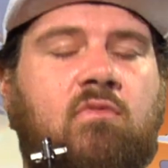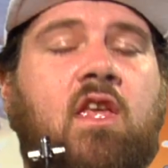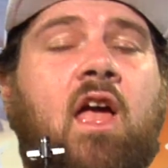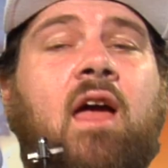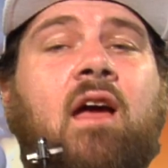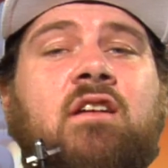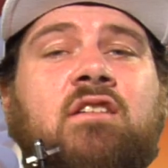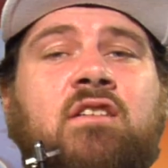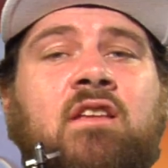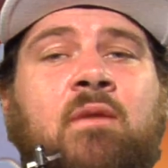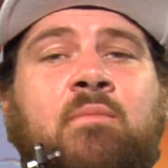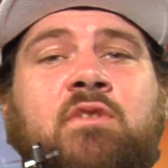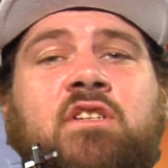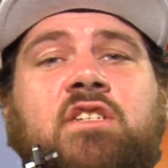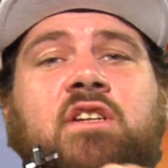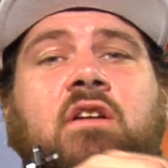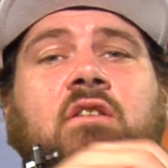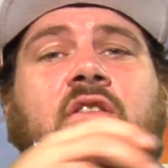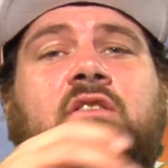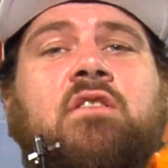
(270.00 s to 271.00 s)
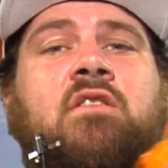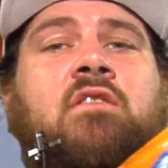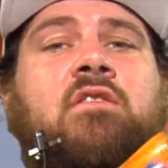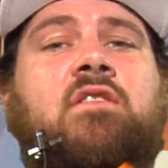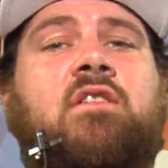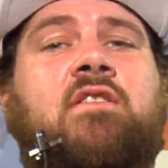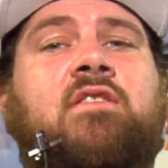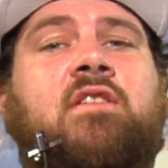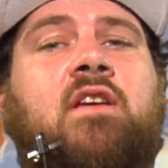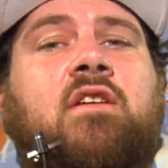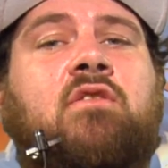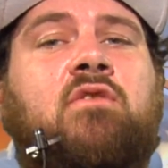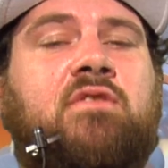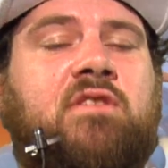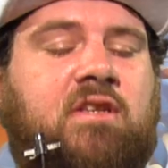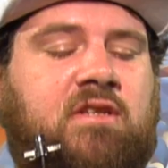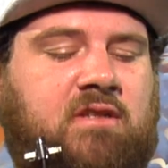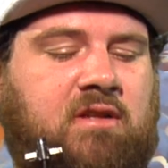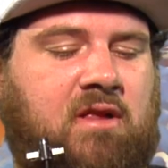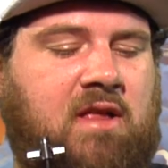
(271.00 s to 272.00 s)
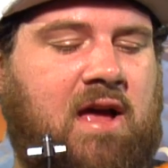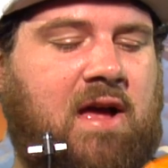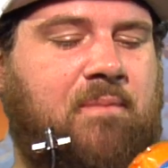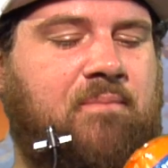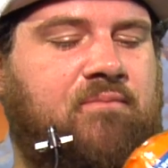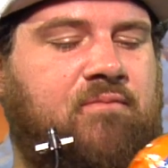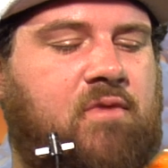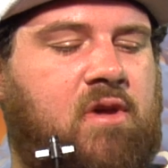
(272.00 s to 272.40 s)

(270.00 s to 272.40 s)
Actually, I'm gonna share this in this because I use this a lot.